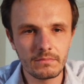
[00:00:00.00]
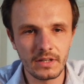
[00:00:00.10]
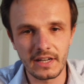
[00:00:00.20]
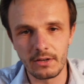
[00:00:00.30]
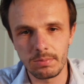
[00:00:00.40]

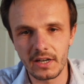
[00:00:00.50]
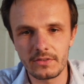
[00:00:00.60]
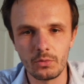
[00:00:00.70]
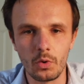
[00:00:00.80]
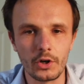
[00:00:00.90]
And that
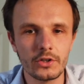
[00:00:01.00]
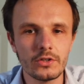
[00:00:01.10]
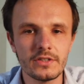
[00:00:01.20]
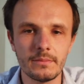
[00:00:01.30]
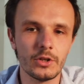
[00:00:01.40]
applies to
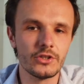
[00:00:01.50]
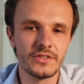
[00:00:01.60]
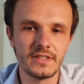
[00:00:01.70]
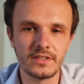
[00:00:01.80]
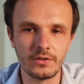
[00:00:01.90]
workers,
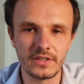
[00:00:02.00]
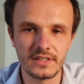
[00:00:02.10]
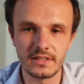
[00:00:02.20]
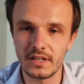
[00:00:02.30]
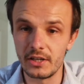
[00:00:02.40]
emergency
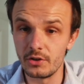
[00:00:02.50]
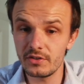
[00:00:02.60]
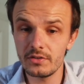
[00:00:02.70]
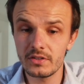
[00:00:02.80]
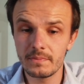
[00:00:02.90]
services, and
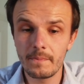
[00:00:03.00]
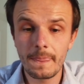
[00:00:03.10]
users.